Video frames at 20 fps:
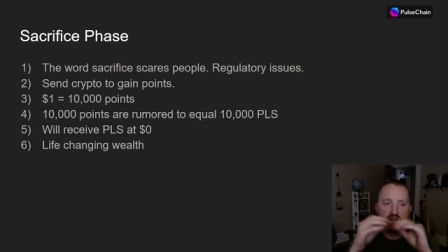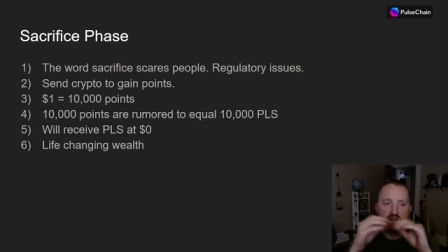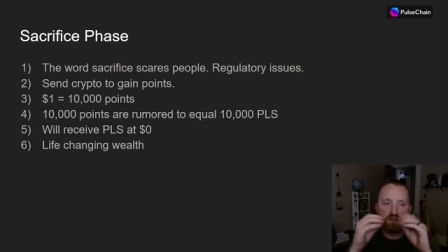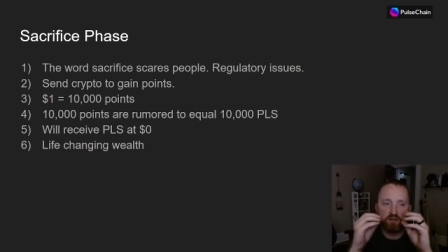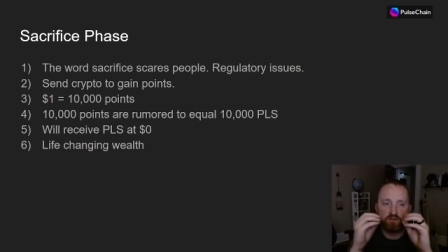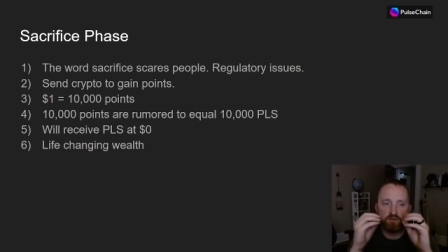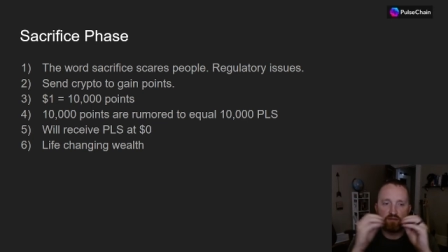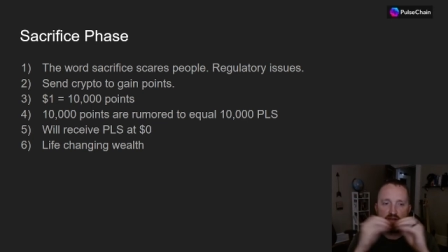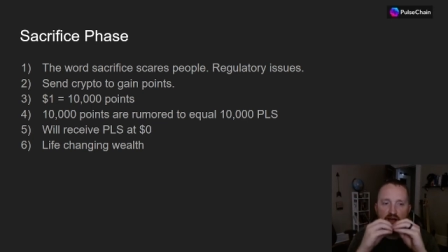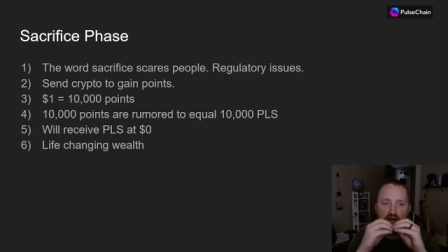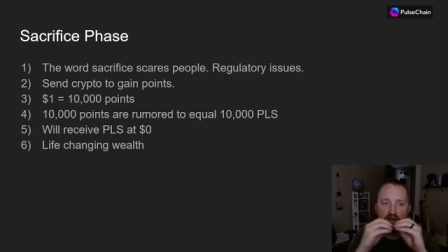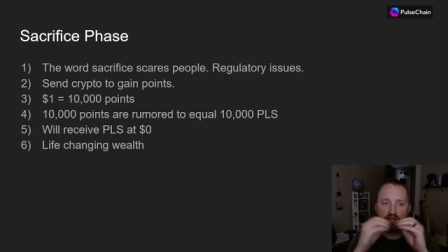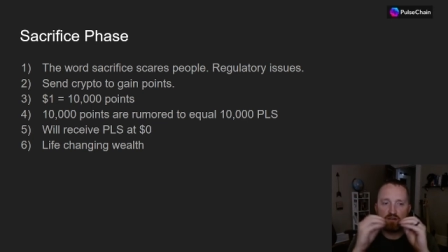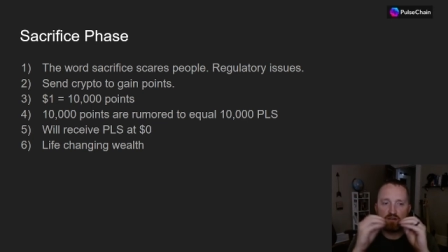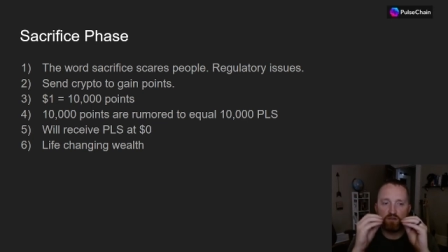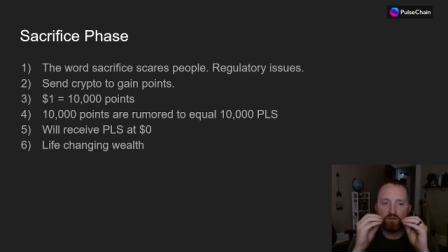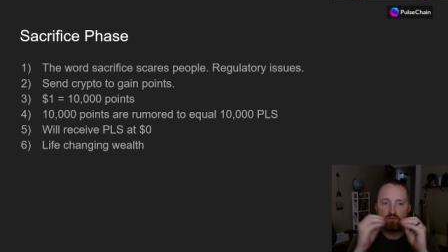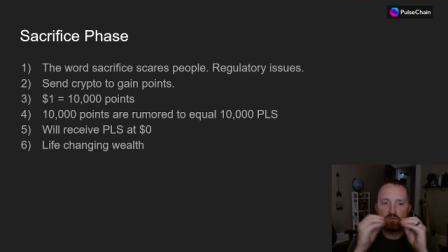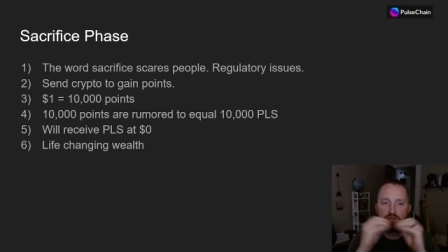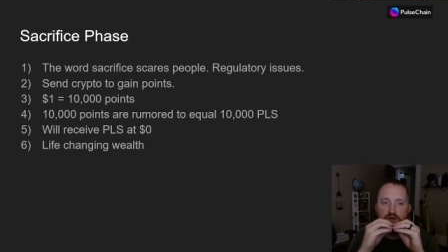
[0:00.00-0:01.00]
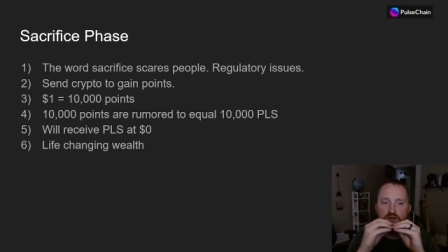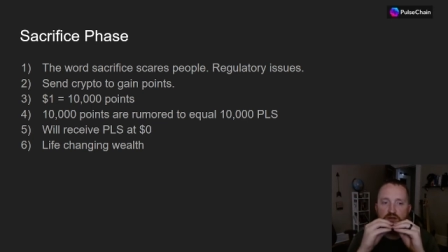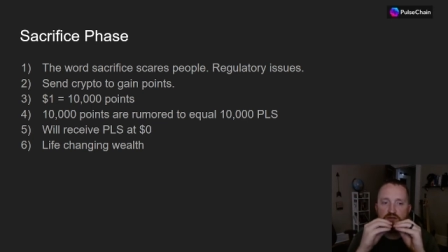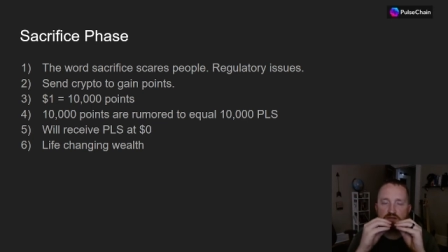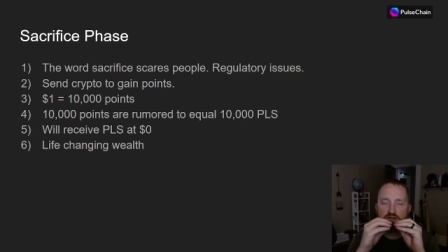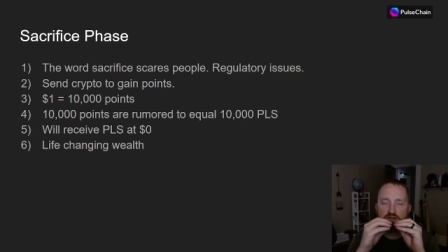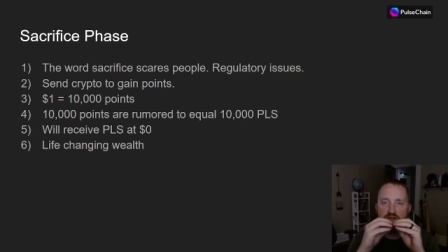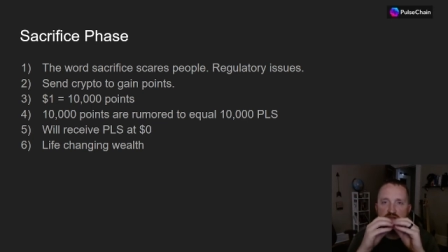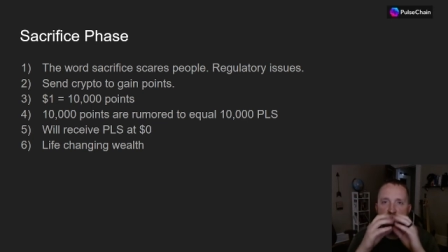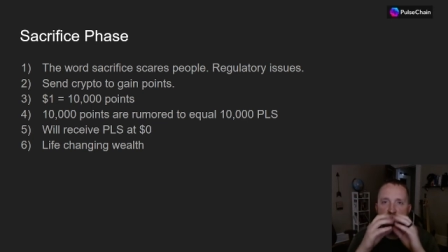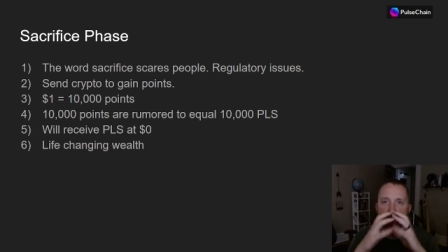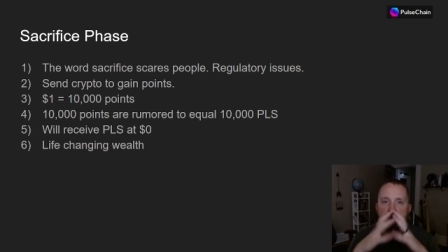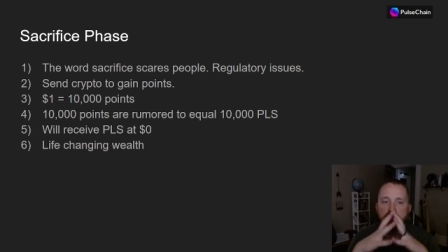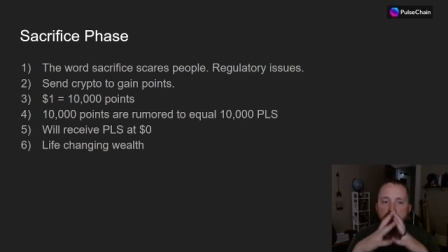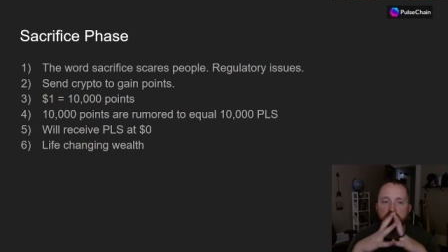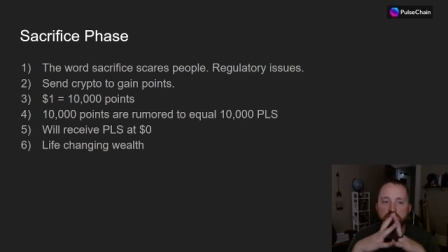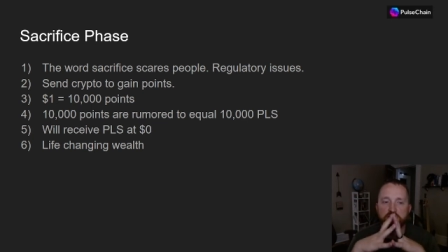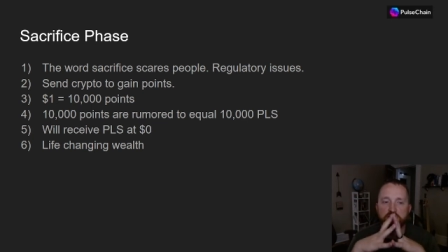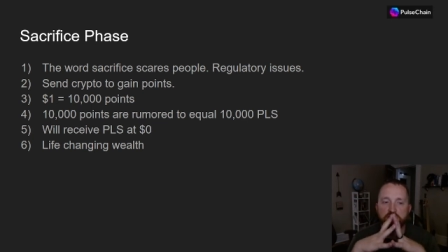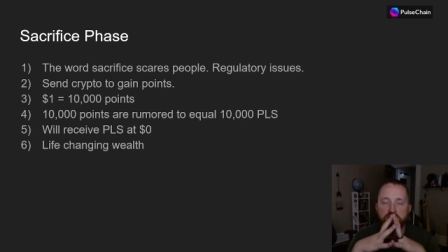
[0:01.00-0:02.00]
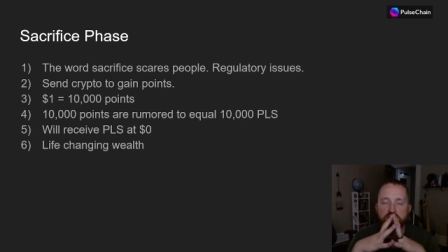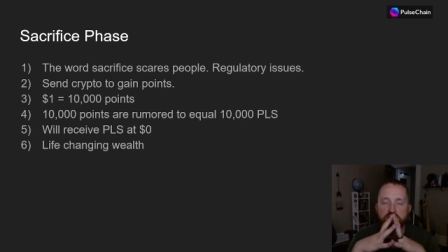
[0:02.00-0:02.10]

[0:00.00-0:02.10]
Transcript: The value of Pulse is 0.